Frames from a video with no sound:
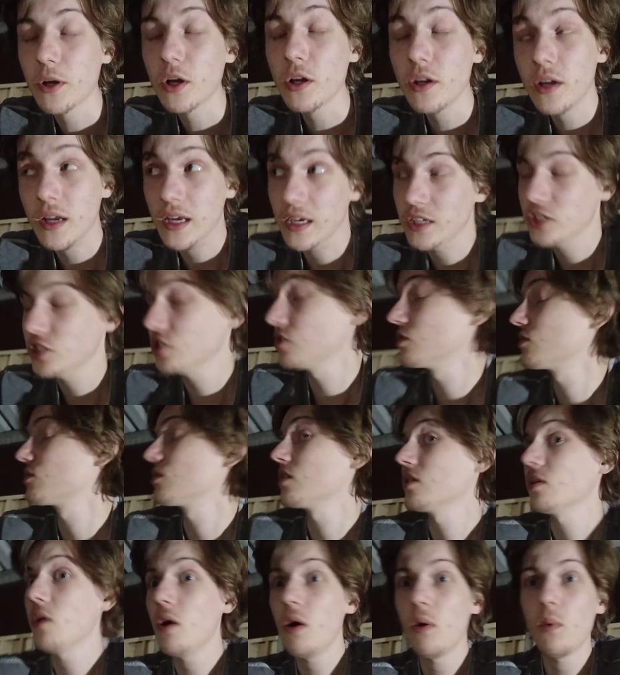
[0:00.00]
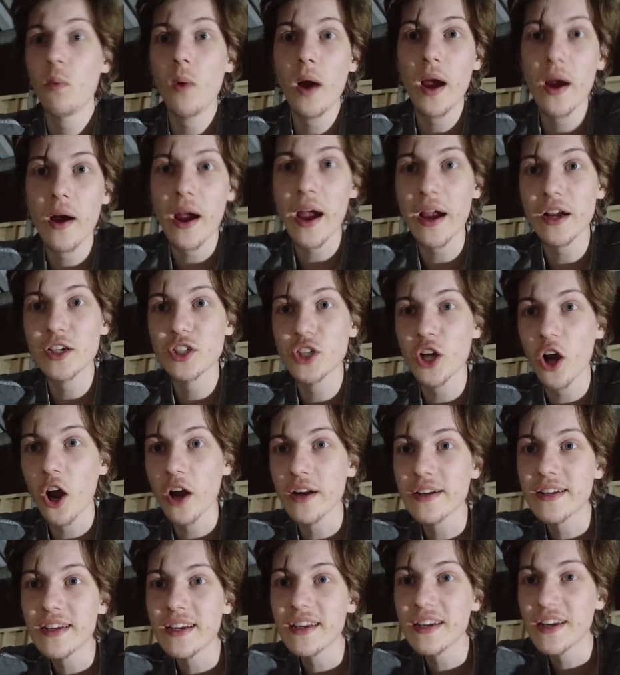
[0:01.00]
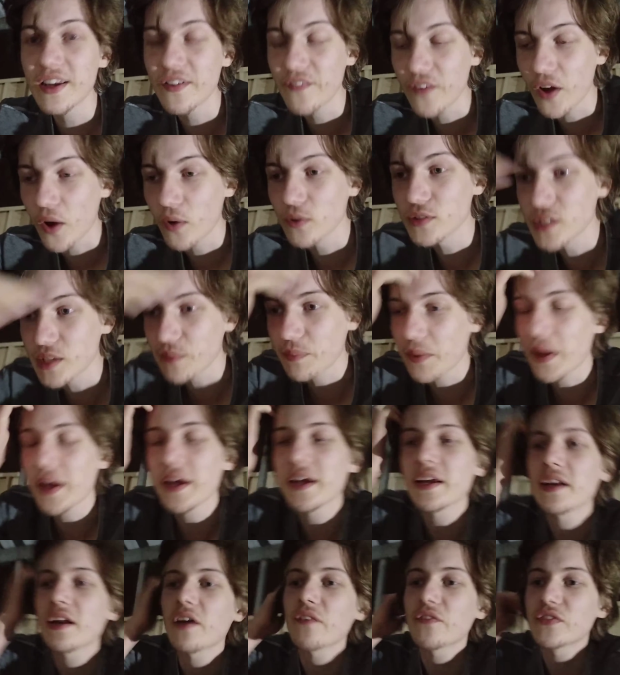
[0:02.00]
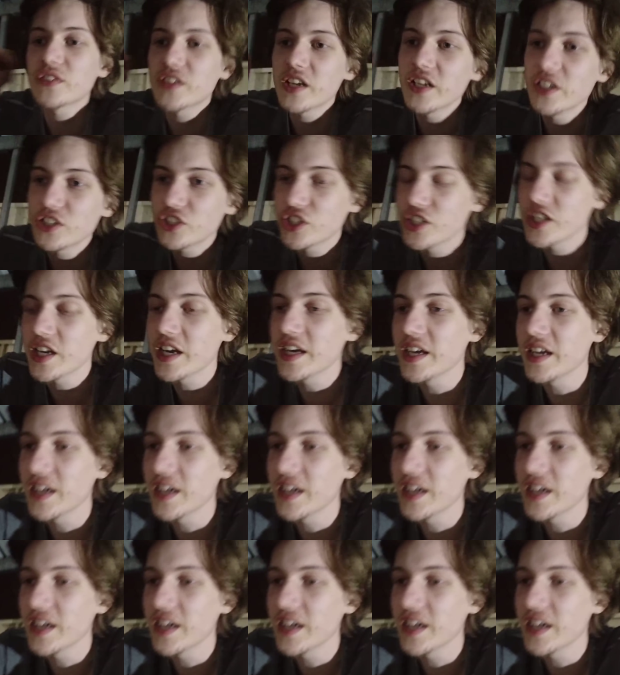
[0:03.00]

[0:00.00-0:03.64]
And I actually was like, oh wow, actually I wasn't paying enough attention.